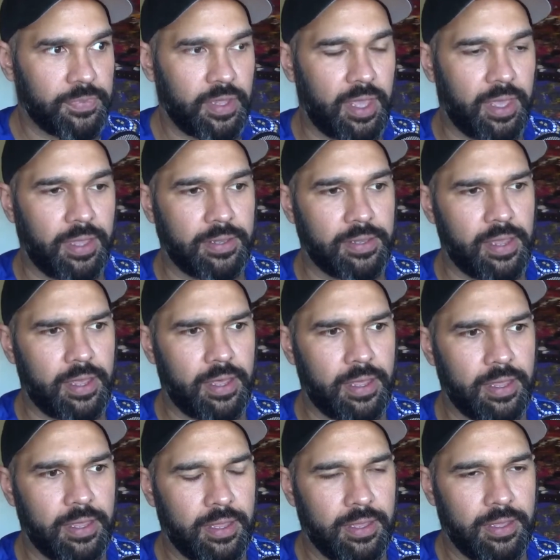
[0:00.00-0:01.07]
And
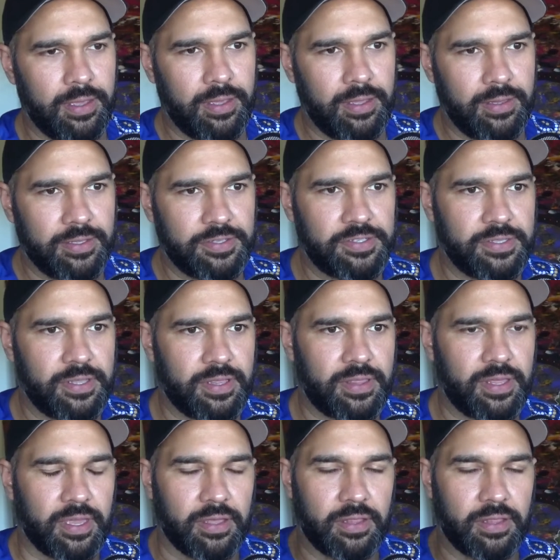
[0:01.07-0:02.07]
this is the thing.